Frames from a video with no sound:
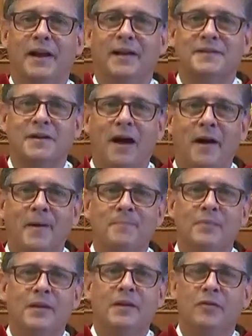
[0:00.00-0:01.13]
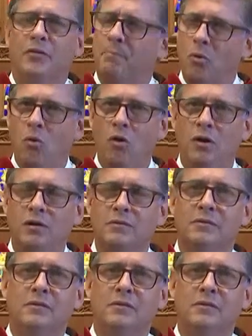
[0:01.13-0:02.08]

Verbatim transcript: and time, the poor,